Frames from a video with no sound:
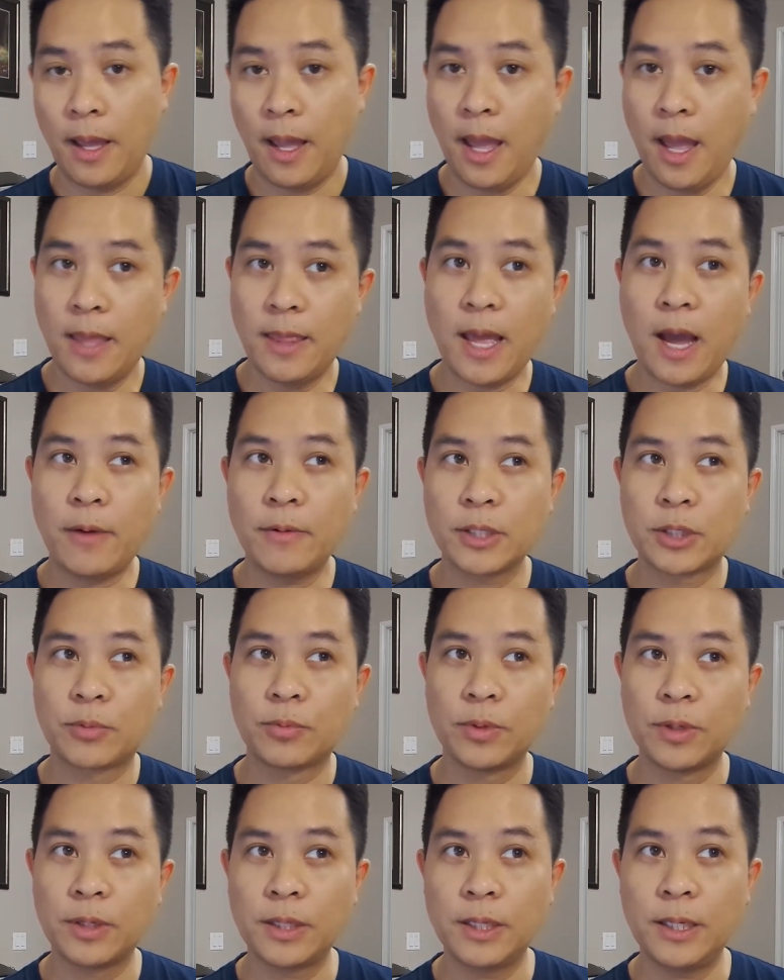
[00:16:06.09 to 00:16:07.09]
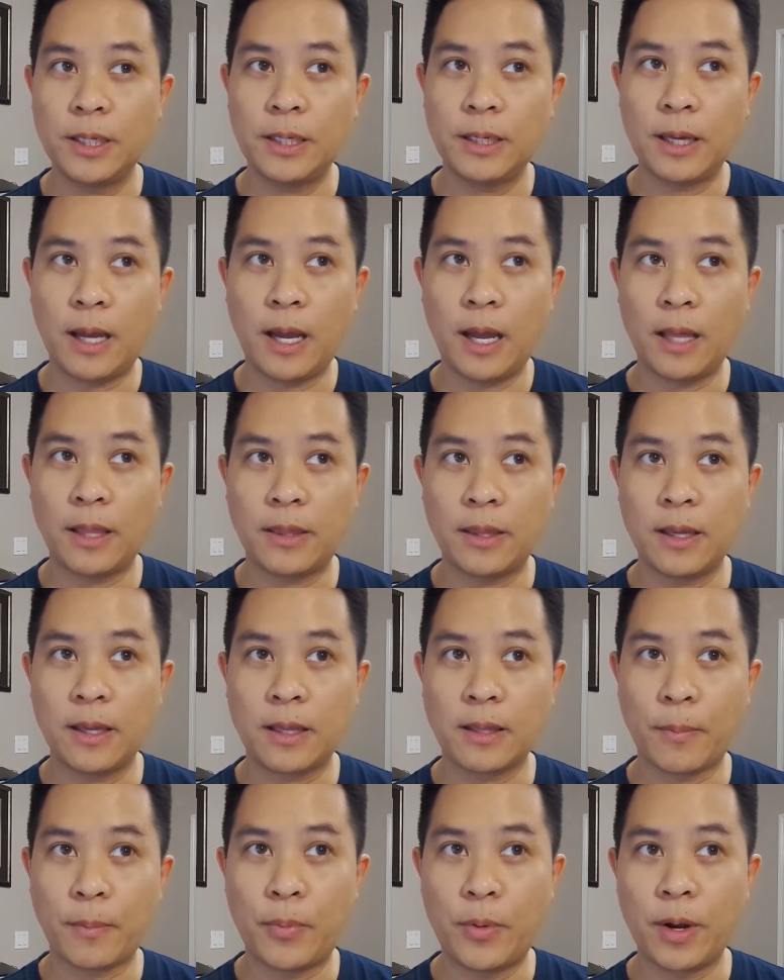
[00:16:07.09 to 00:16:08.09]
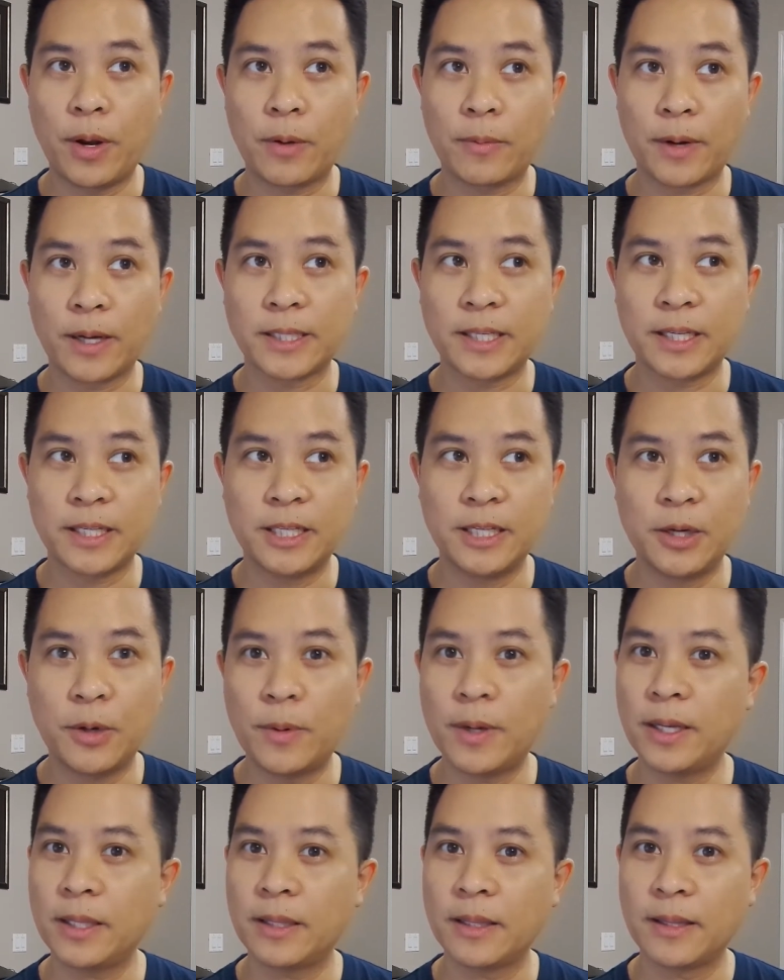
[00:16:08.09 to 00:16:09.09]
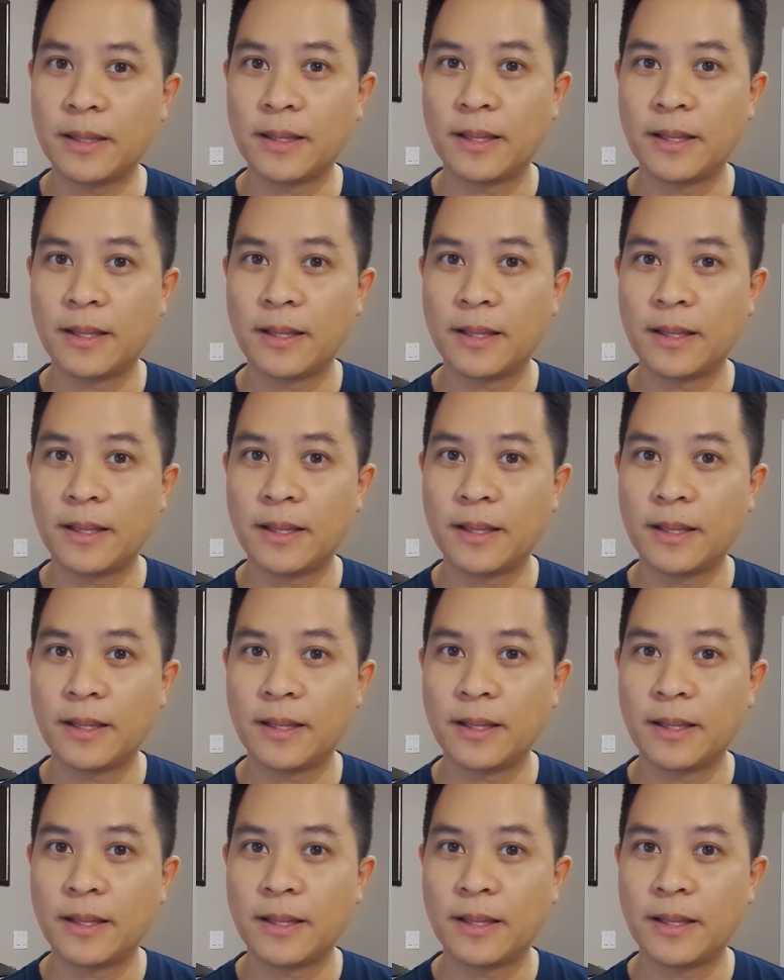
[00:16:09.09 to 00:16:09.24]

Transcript: And that was really, I think, the point where I said, you know what?